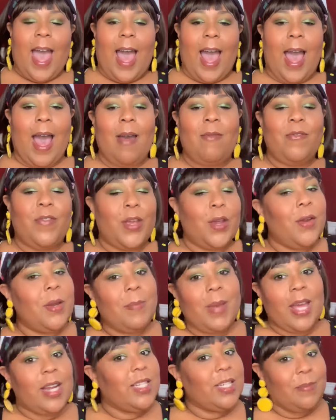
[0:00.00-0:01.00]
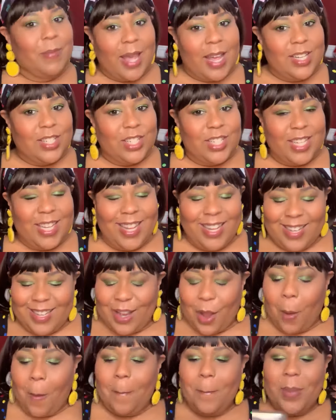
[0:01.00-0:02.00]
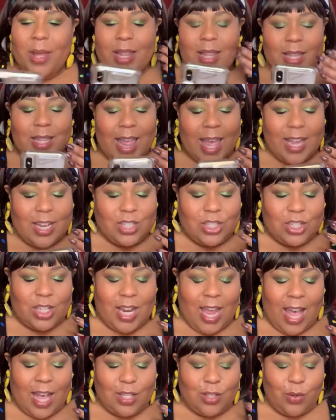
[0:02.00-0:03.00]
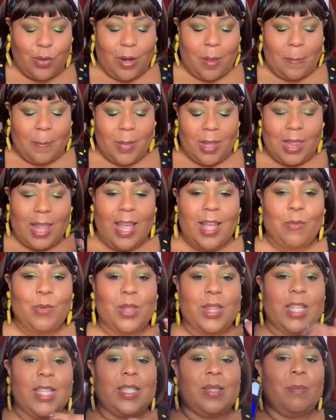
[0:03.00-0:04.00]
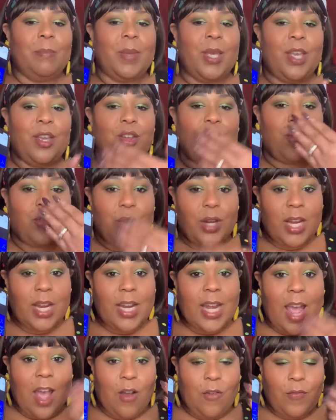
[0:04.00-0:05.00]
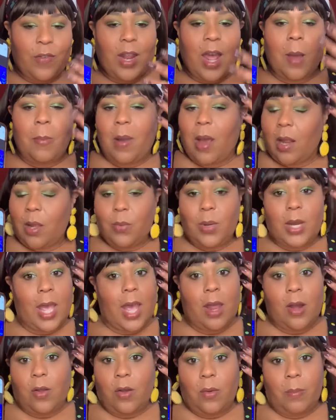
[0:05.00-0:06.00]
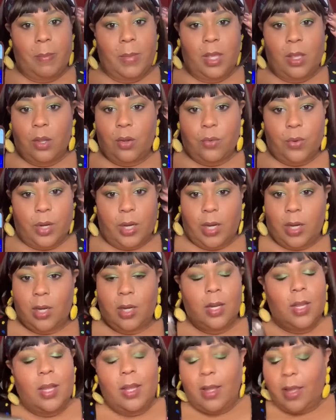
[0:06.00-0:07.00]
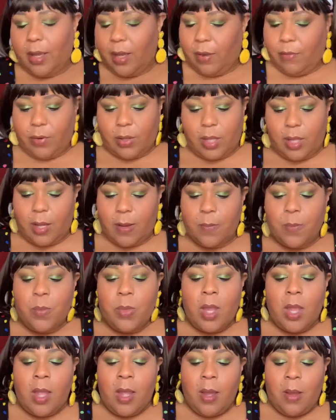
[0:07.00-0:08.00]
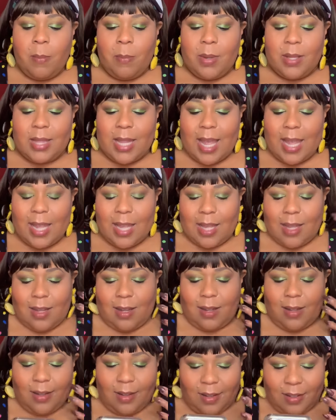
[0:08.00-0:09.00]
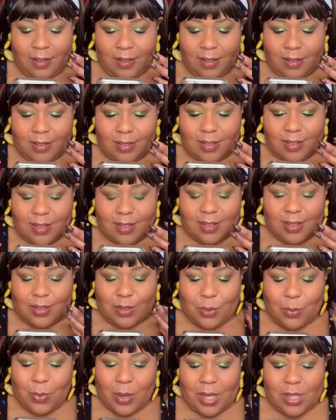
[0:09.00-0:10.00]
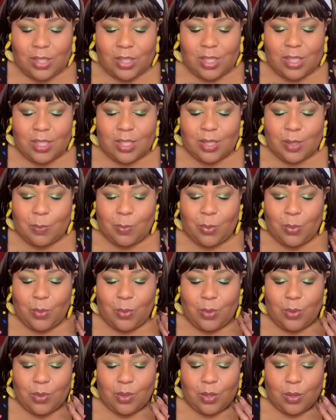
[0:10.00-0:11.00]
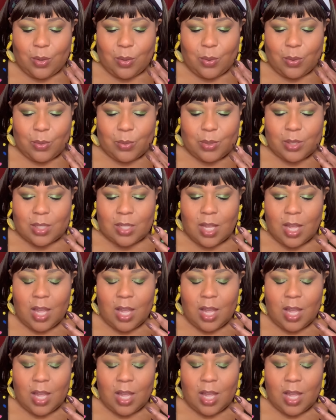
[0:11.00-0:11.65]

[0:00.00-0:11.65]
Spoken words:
I'm very matchy-matchy, but, like, she has on, with this mint green outfit, I probably would have had on mint green everything. But, like, the way she just pulled those